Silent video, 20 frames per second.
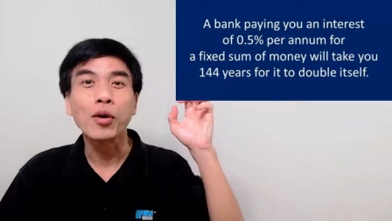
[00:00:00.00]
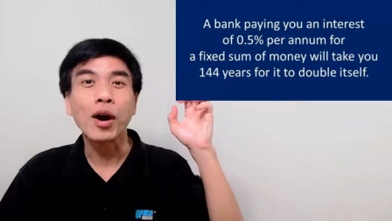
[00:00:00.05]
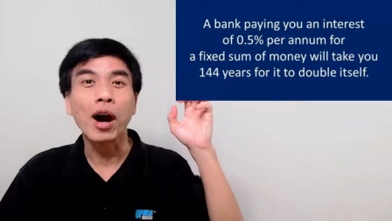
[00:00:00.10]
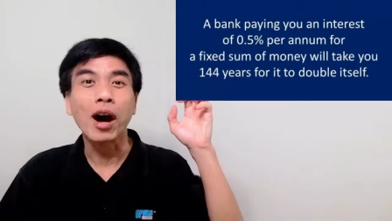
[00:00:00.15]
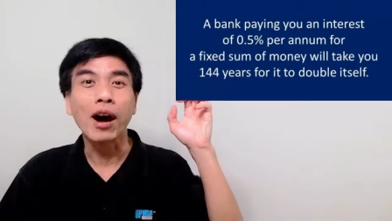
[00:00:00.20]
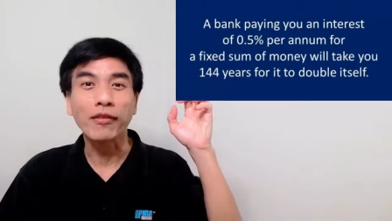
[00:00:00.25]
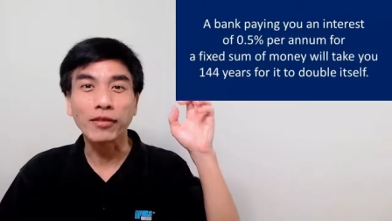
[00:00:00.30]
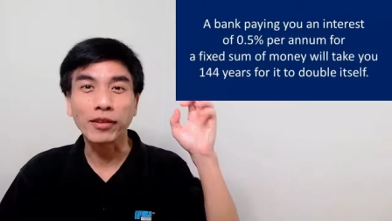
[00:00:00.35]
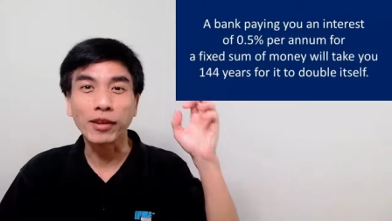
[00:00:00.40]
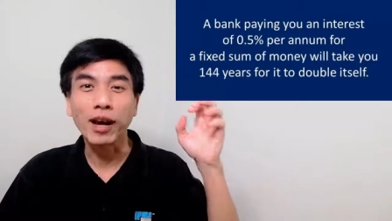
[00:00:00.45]

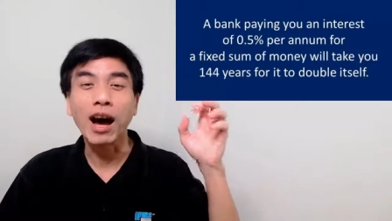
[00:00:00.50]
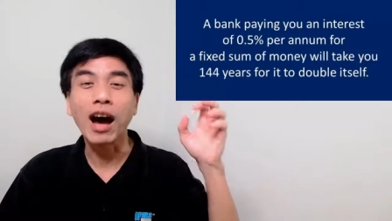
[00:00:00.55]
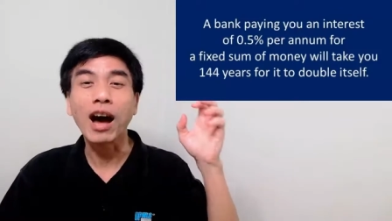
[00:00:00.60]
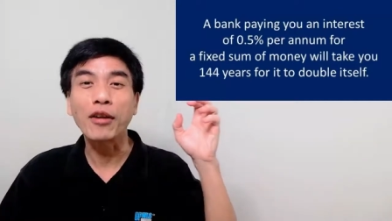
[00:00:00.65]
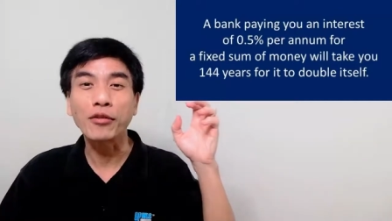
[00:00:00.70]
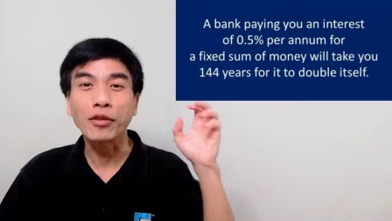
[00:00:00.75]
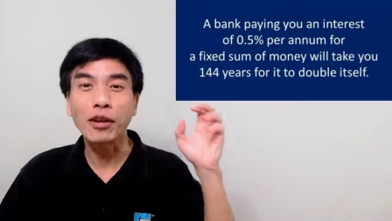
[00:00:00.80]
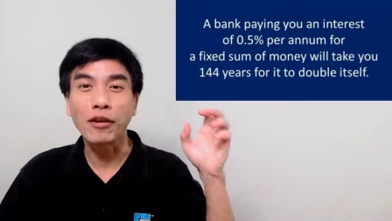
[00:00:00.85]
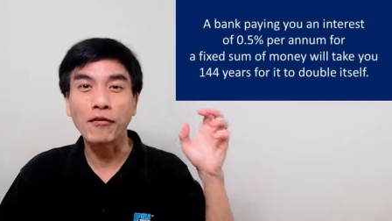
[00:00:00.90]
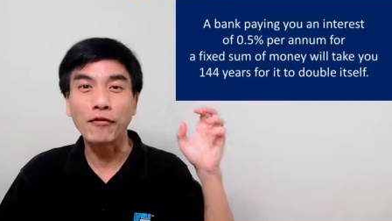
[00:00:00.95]
after
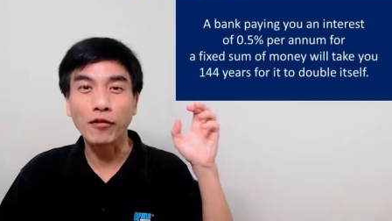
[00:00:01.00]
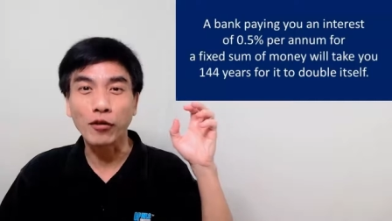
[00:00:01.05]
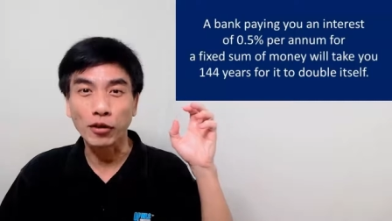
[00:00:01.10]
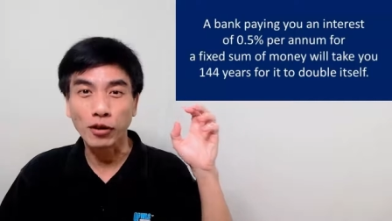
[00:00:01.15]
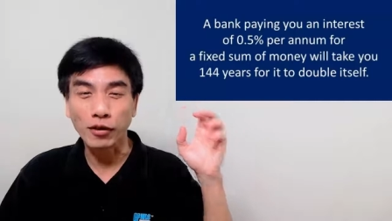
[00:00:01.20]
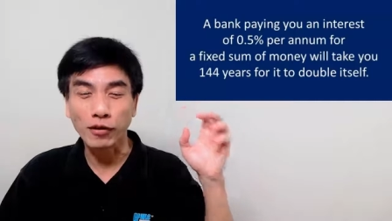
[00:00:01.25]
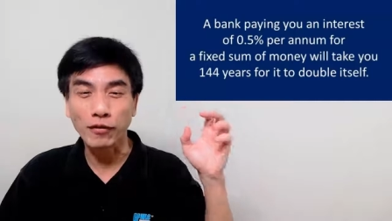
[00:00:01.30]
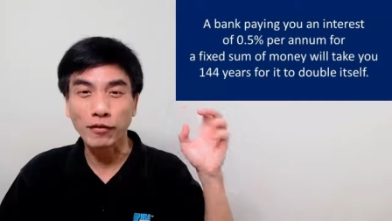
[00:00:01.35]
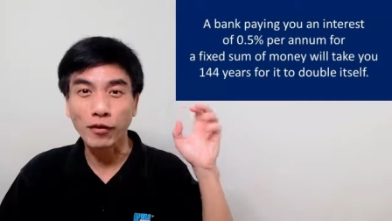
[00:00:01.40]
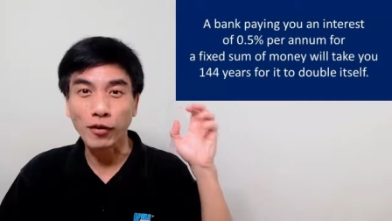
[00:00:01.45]

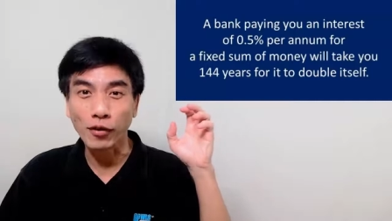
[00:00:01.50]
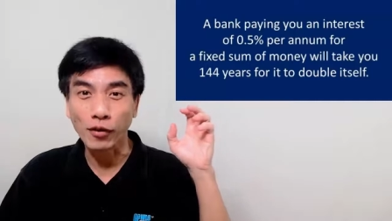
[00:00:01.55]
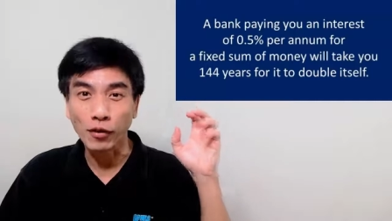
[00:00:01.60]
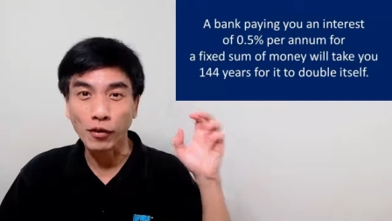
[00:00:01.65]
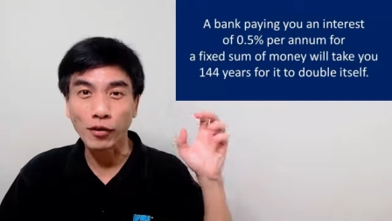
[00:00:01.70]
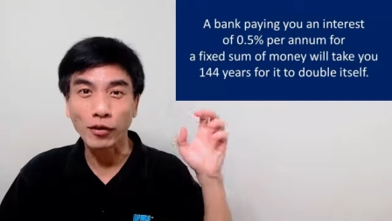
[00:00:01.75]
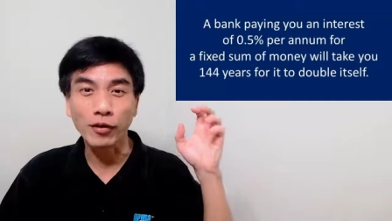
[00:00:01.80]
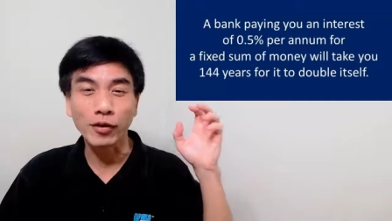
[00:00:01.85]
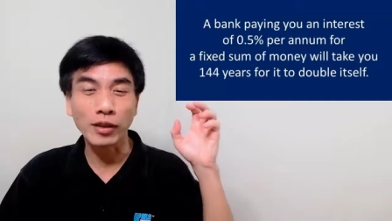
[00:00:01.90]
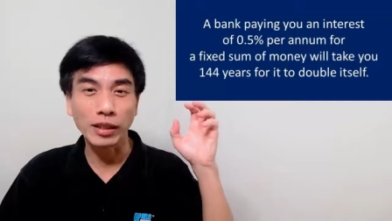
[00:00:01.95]

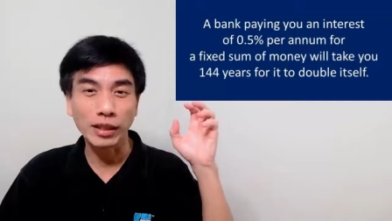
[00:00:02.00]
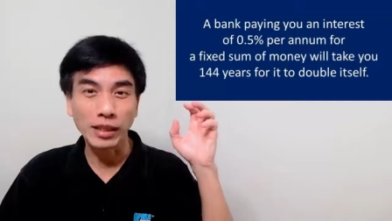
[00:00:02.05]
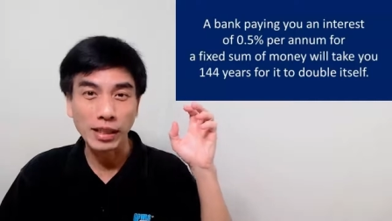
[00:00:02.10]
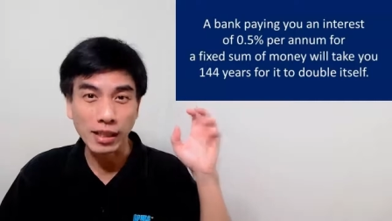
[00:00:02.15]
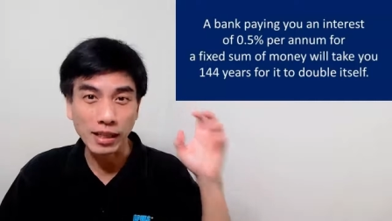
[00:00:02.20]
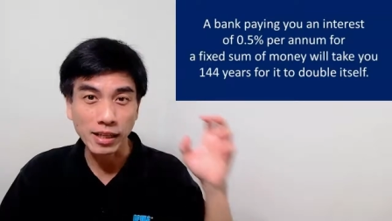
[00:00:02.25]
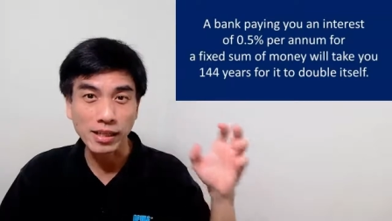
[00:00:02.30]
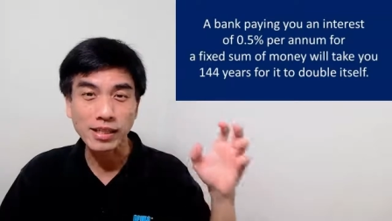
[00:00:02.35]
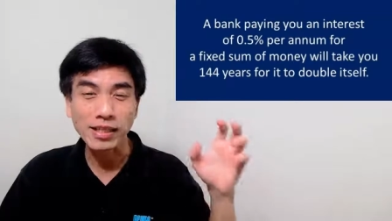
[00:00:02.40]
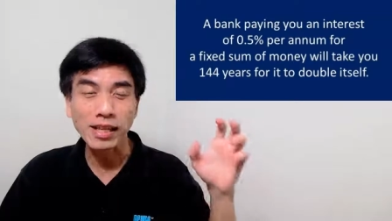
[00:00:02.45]
144
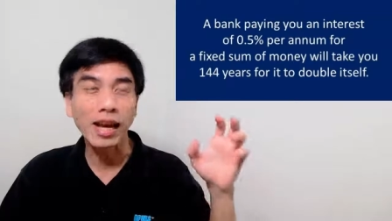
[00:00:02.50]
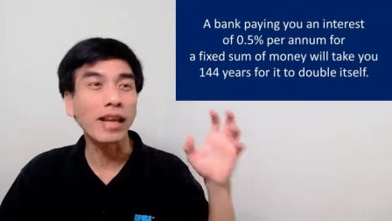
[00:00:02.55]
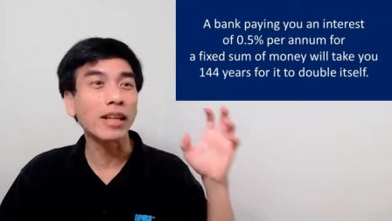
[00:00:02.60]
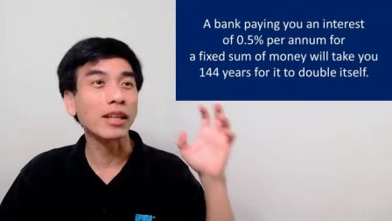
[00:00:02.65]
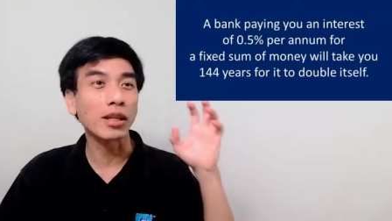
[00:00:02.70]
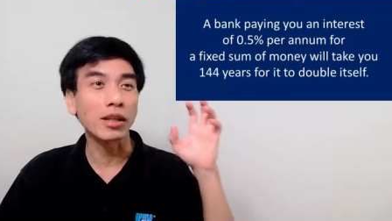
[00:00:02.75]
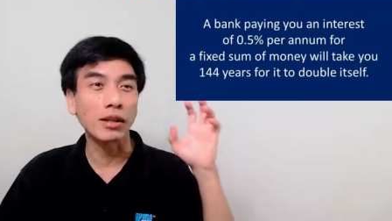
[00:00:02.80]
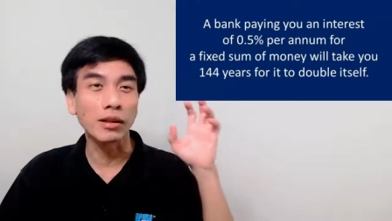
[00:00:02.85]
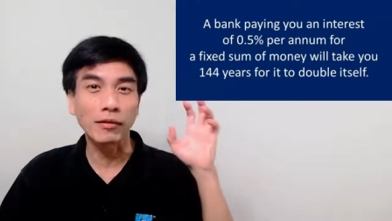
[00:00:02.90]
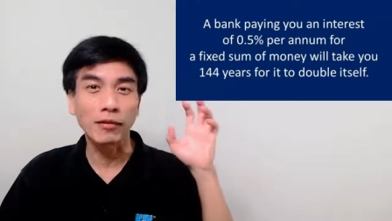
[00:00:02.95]
years at
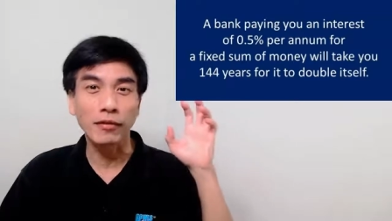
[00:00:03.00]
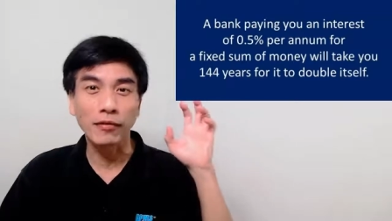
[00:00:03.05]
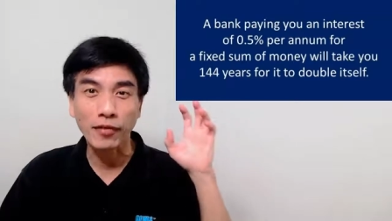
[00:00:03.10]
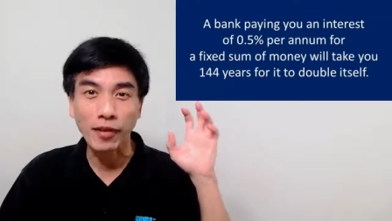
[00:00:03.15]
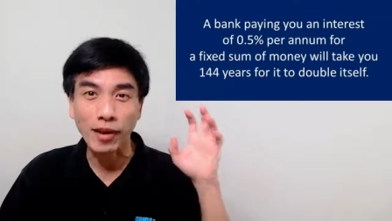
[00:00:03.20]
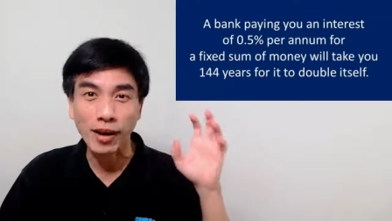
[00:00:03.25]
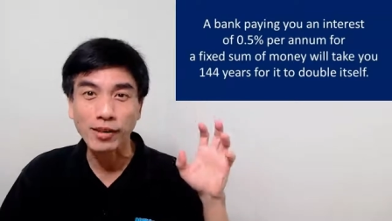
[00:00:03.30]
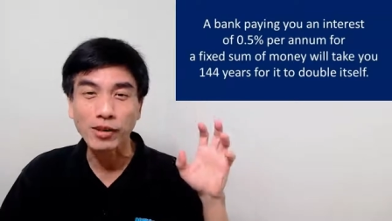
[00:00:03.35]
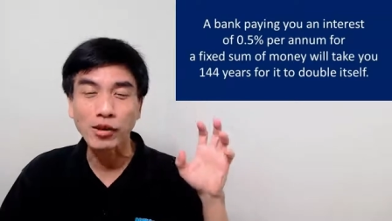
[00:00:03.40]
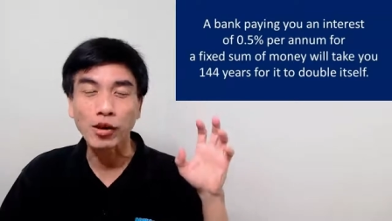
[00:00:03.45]
the
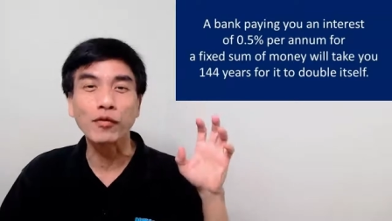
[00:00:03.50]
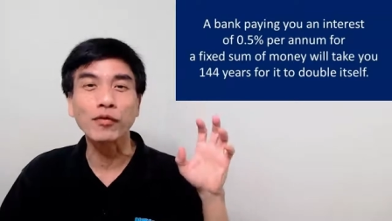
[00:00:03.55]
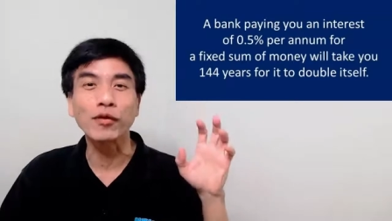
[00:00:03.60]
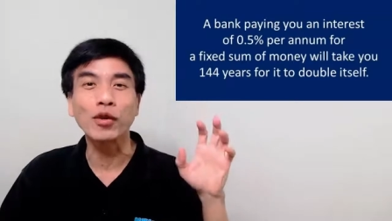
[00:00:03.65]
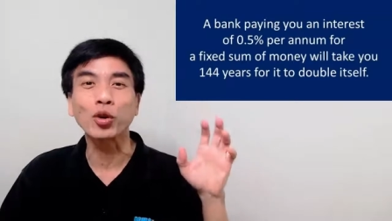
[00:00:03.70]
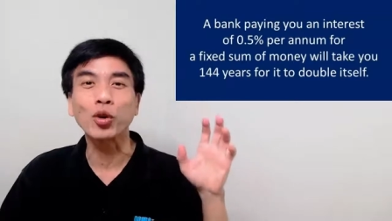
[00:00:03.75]
front of your